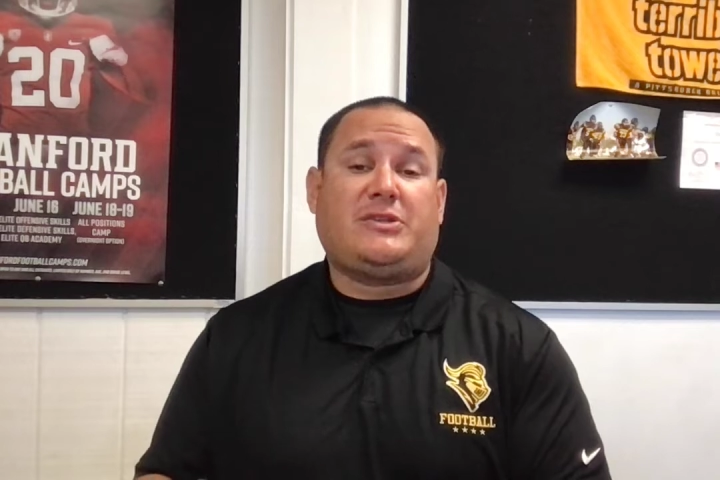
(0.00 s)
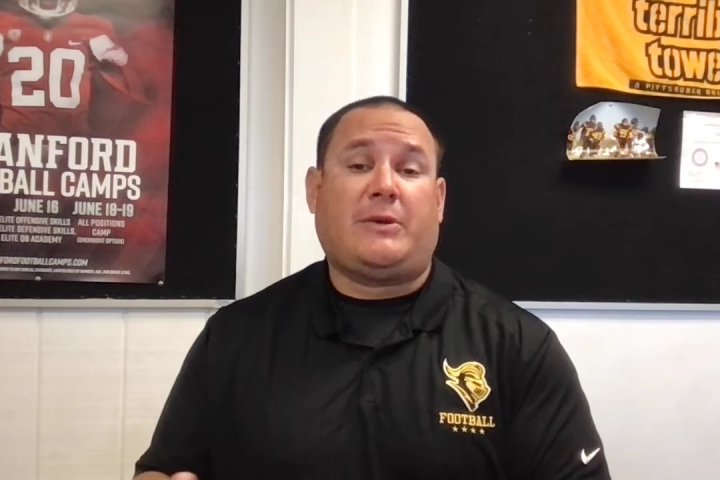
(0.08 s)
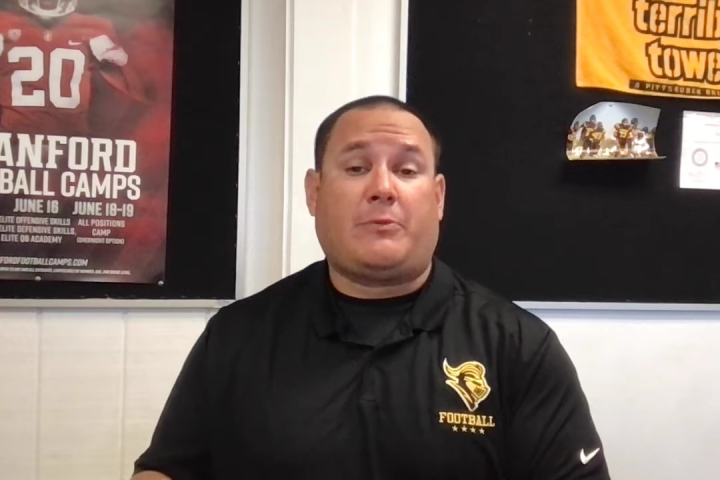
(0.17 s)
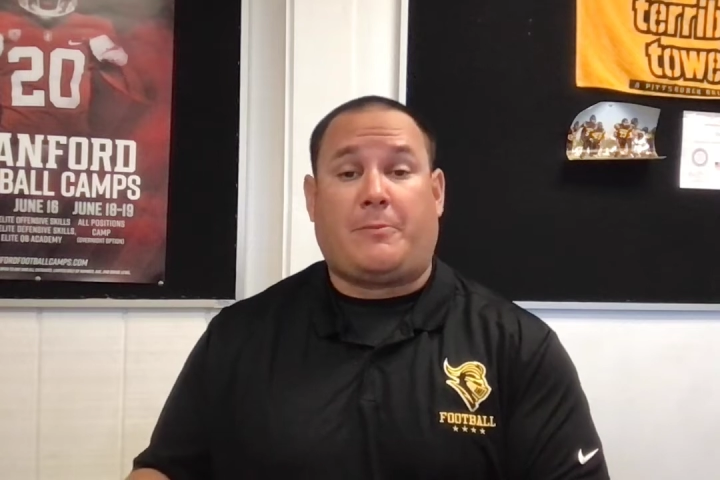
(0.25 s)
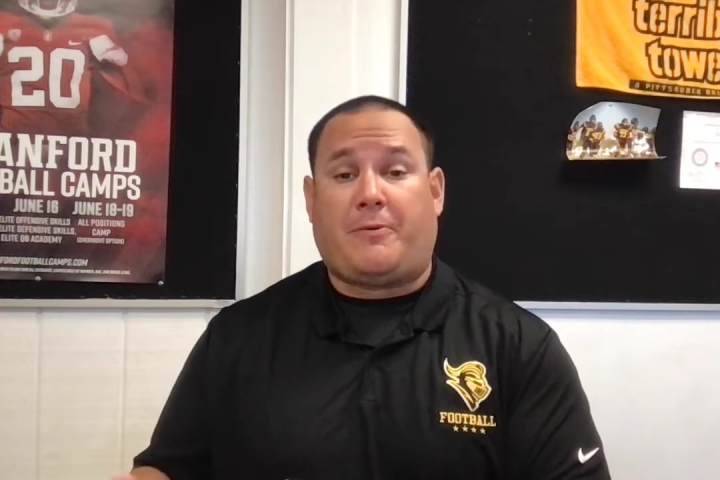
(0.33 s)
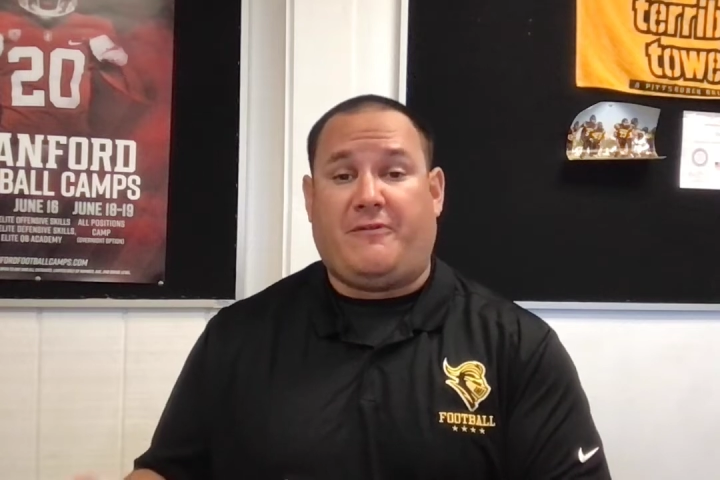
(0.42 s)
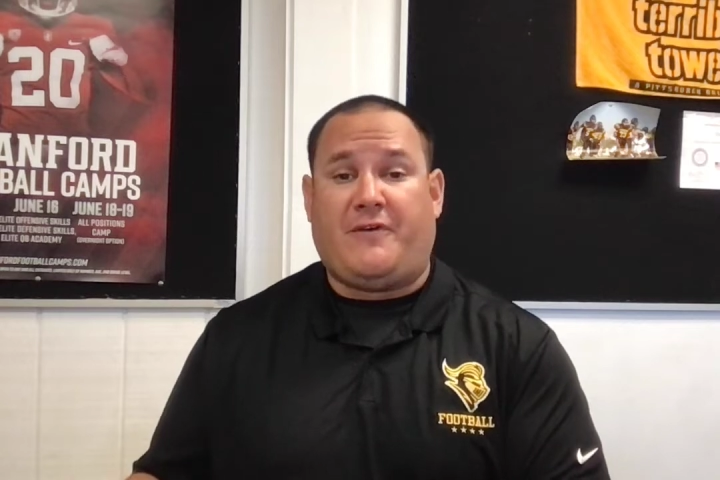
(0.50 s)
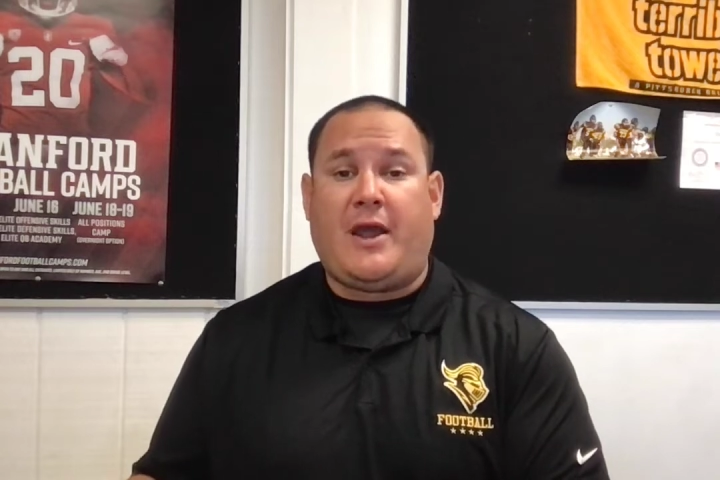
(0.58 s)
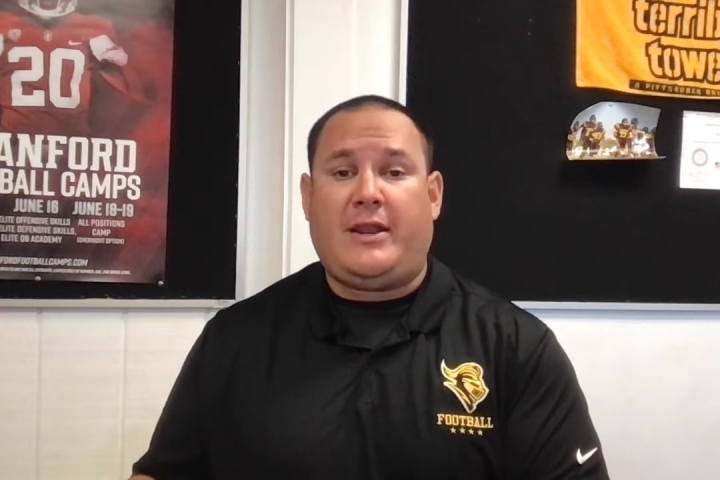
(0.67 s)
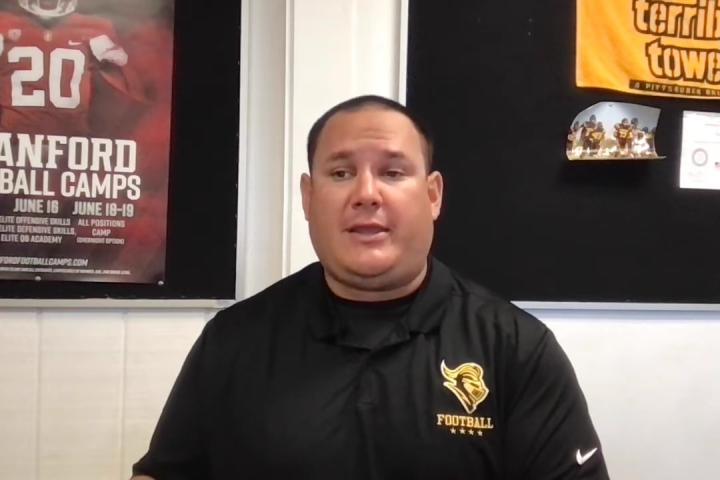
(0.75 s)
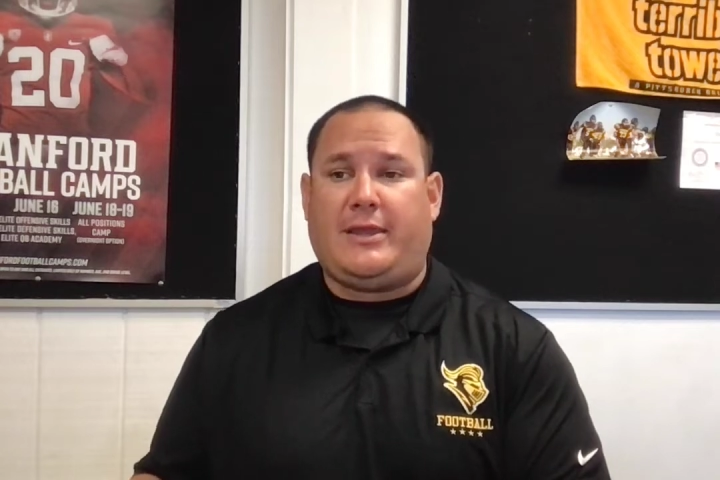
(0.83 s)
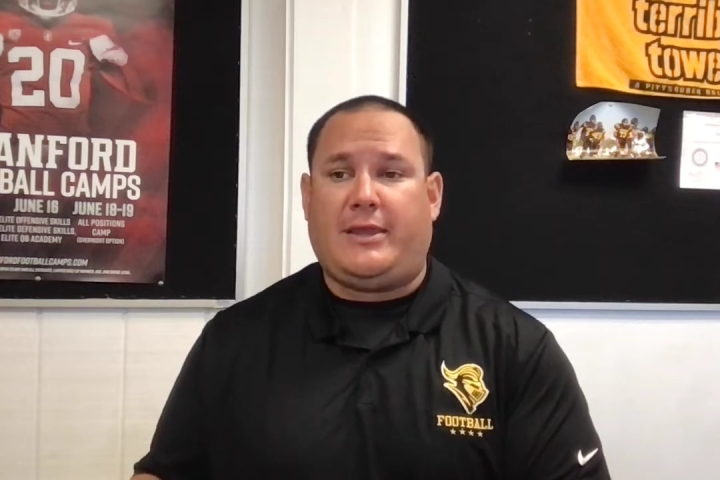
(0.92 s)
that we're
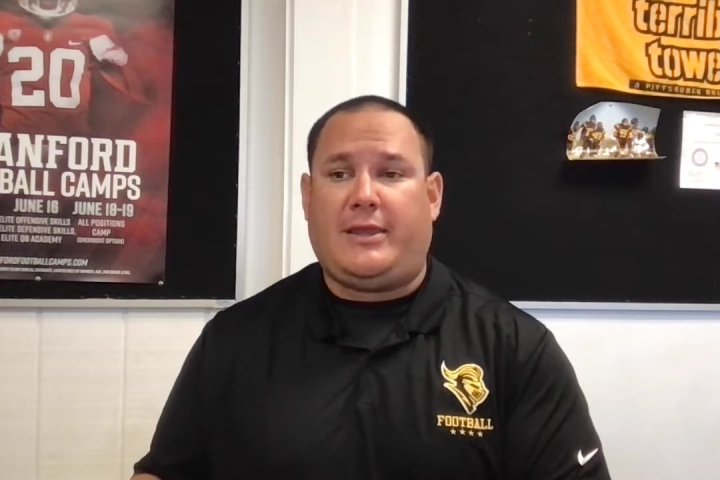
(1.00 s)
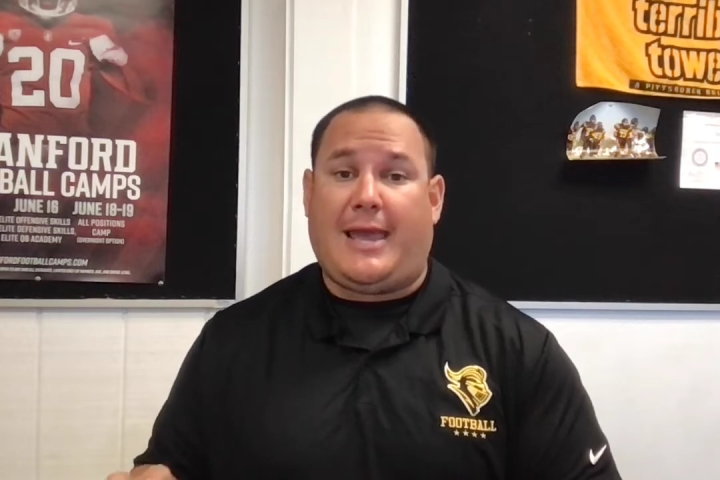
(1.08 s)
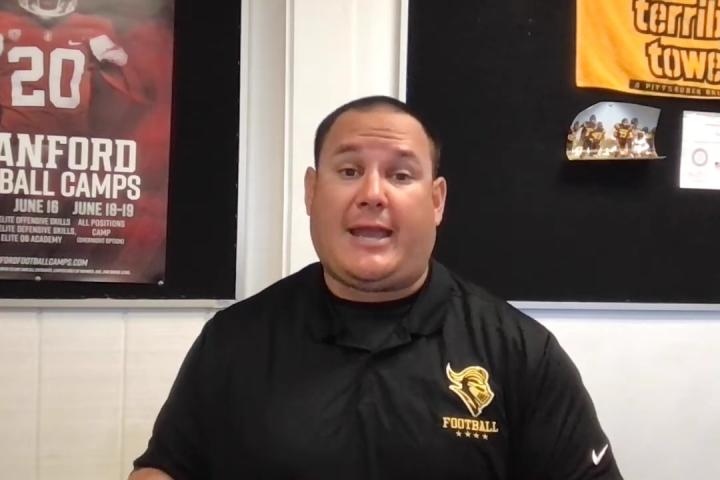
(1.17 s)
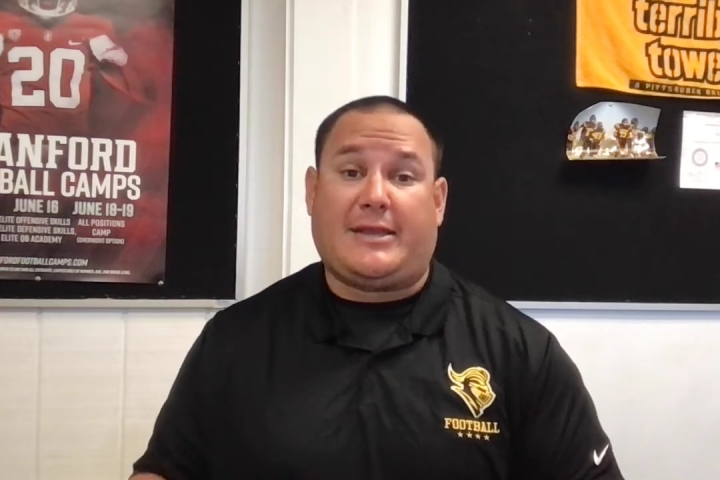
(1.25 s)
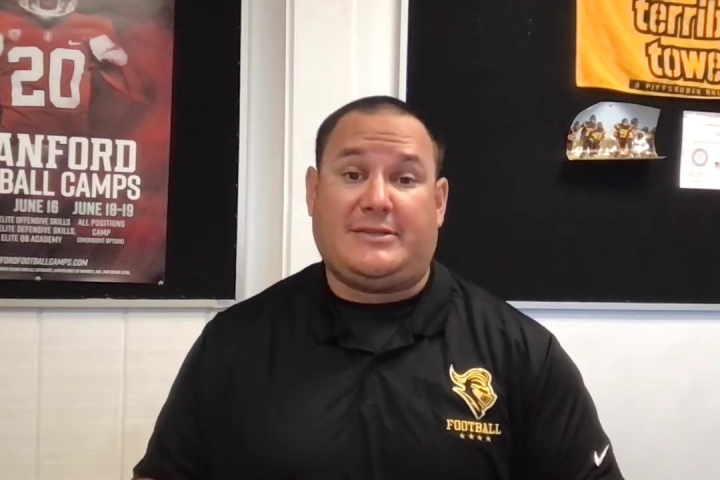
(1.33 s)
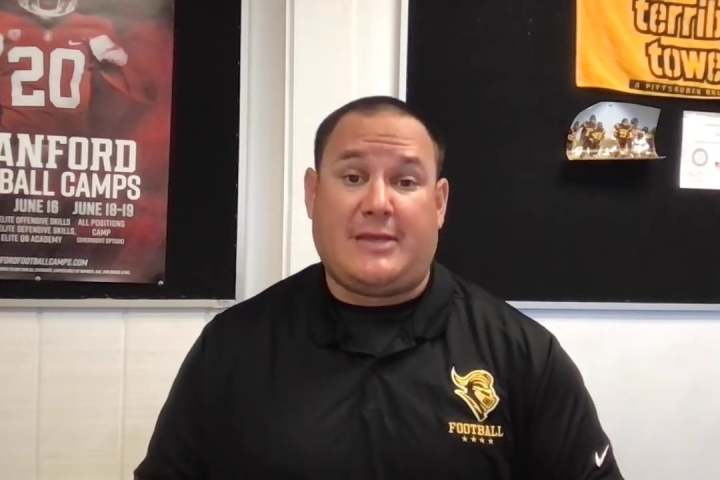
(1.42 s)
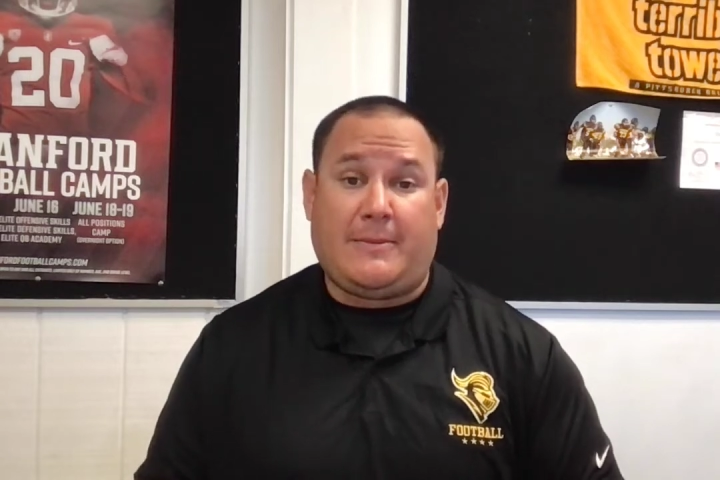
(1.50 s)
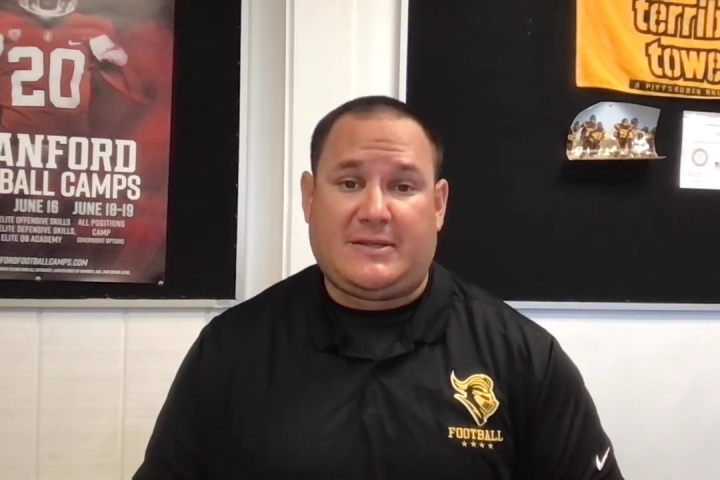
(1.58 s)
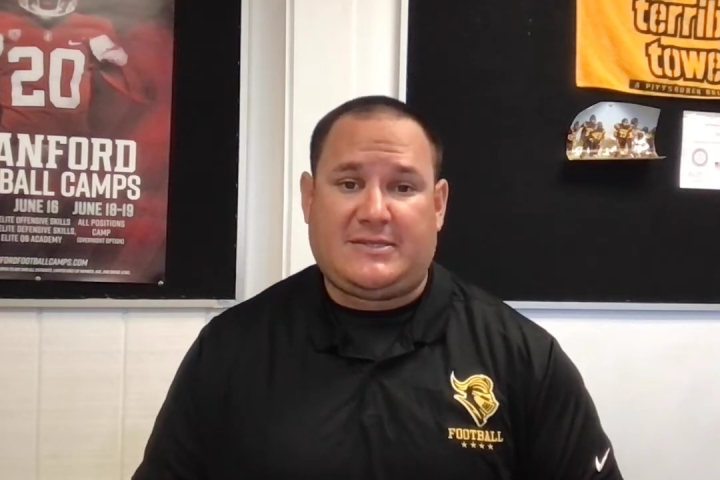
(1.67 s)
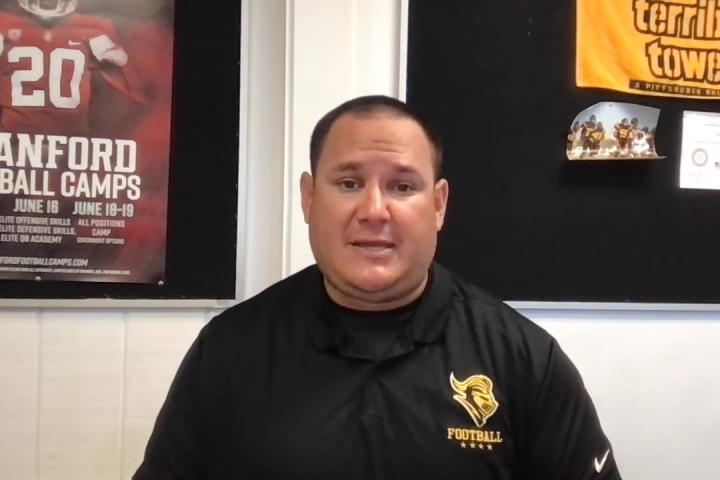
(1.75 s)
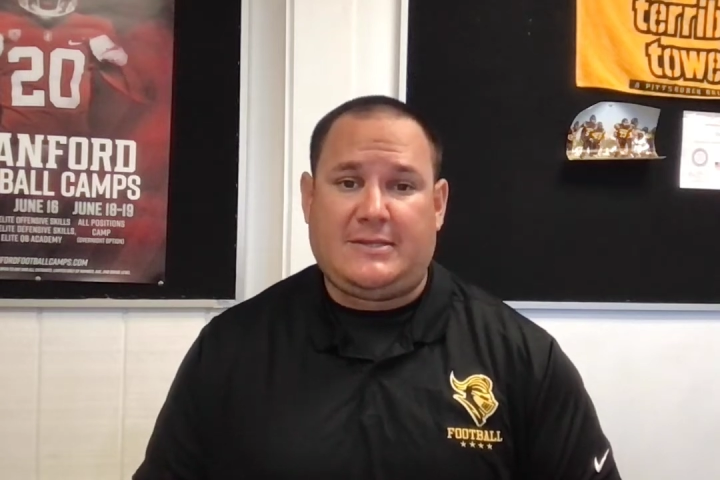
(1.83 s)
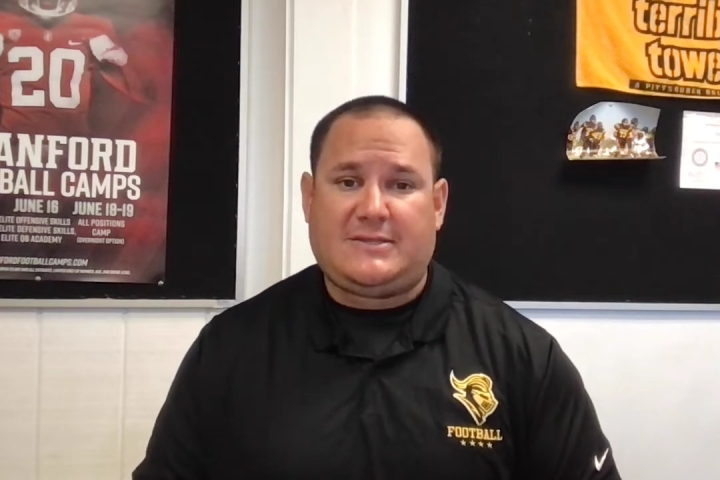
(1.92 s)
providing in an academic
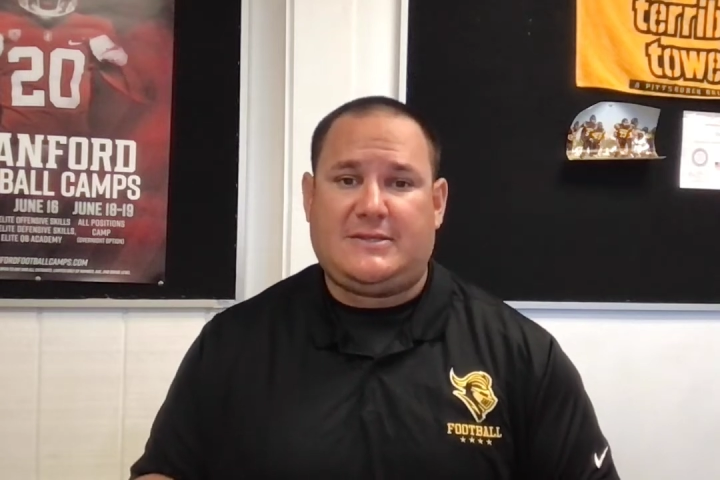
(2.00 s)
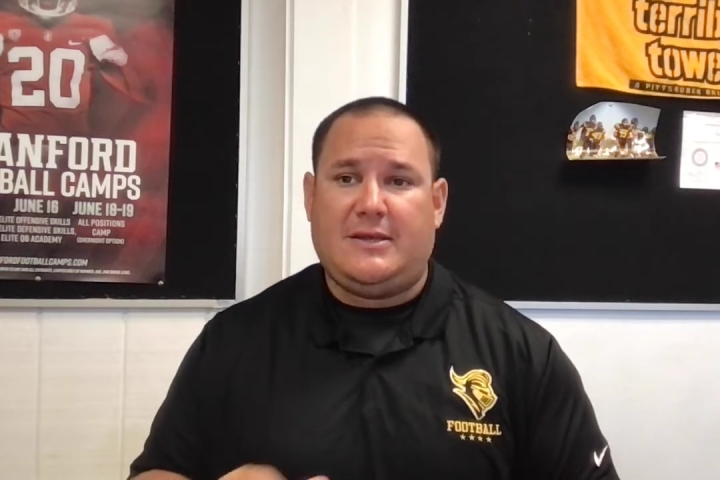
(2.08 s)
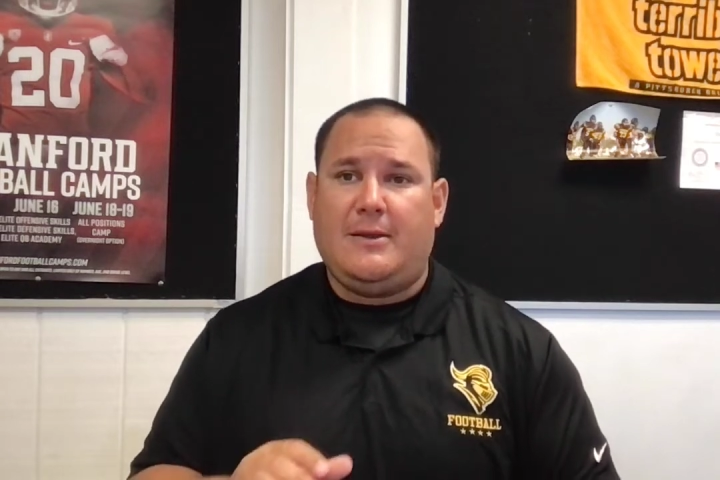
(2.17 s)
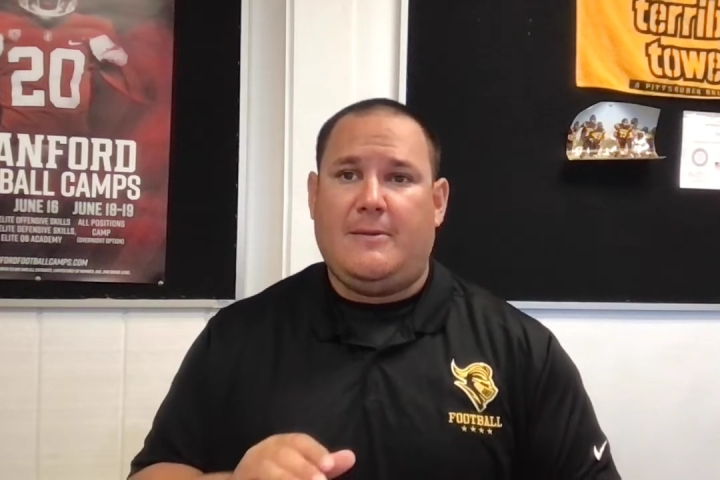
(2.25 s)
sense.